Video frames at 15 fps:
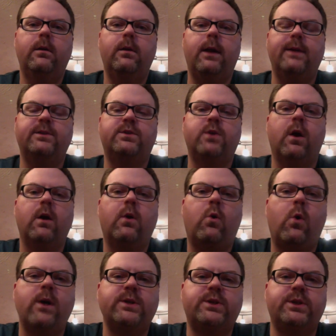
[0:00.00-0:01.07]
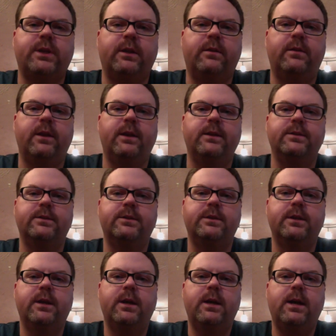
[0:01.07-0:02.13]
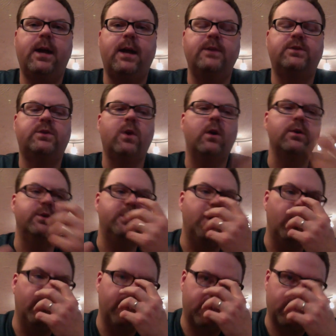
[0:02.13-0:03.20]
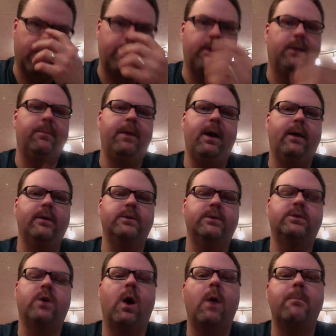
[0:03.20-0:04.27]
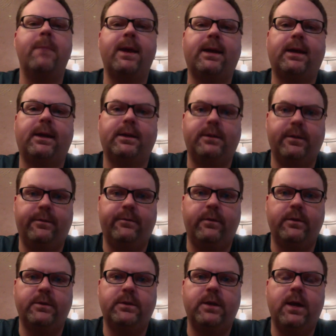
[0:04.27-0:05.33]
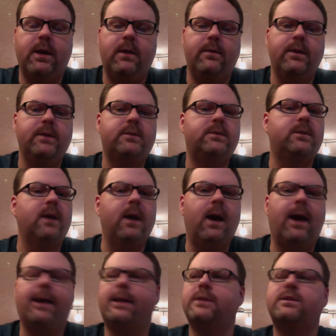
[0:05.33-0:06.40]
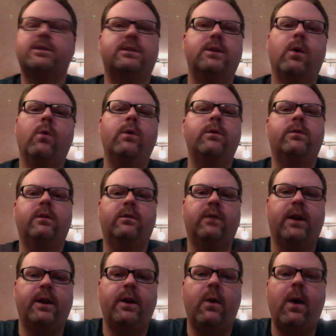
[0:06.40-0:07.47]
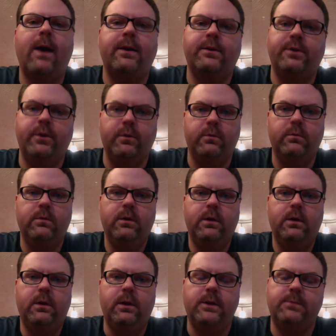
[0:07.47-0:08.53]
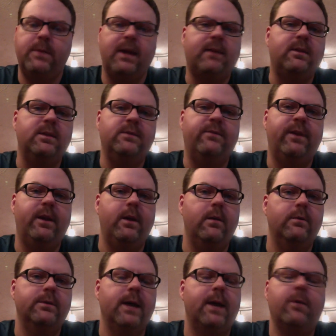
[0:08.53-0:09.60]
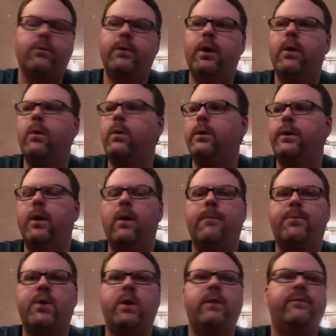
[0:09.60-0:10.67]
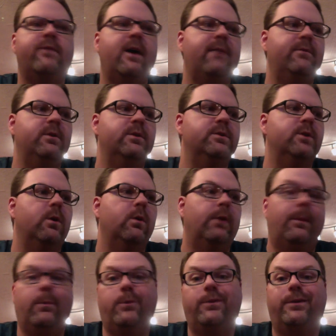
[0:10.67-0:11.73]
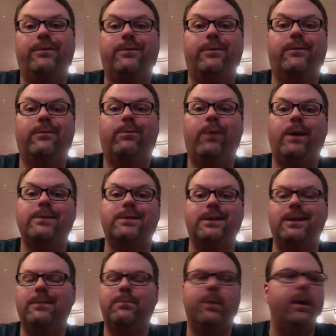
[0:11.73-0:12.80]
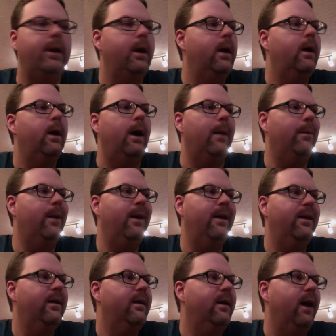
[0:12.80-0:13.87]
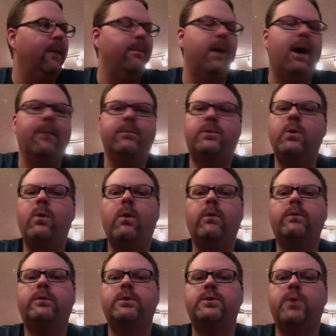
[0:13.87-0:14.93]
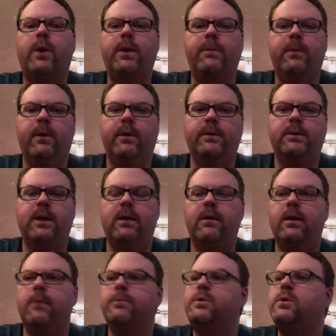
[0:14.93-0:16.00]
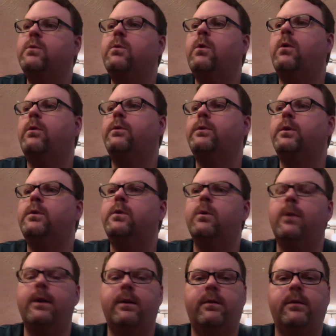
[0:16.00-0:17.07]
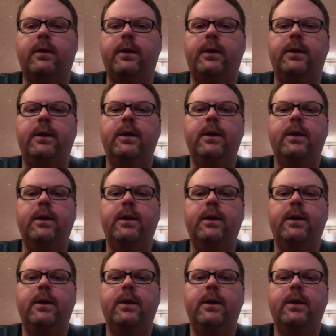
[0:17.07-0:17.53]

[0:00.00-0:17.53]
and start questioning things, and start doing something about it. Start making a difference. This, I guess, is the only thing that I know how to do, is make these videos. I don't know, I'm 35 years old. I'm old enough to run for president, but I'm too old to join the military. I'm too old to do anything,